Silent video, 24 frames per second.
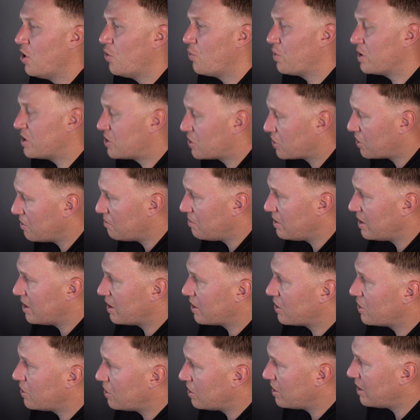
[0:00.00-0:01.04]
which could be a
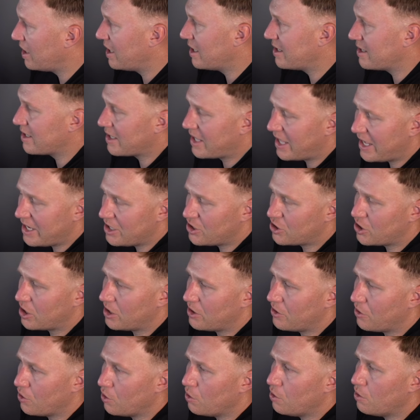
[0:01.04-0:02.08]
good
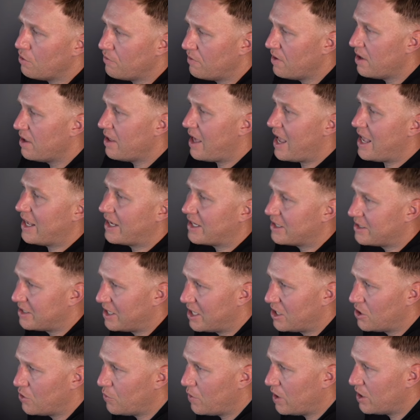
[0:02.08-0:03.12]
indication of a
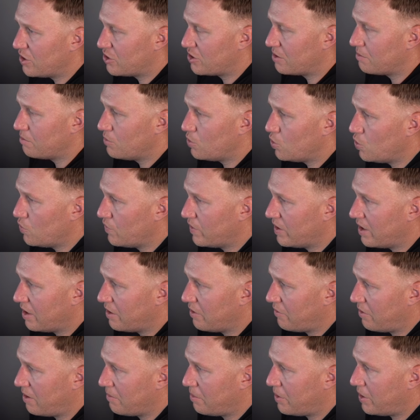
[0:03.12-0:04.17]
continuation move,
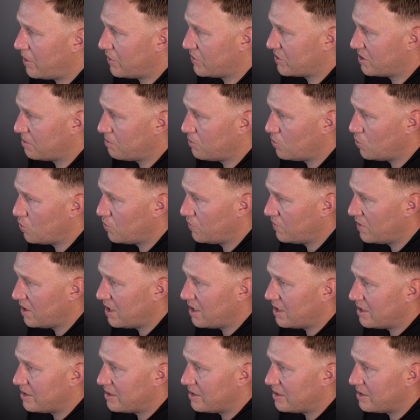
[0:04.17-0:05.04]
another impulsive move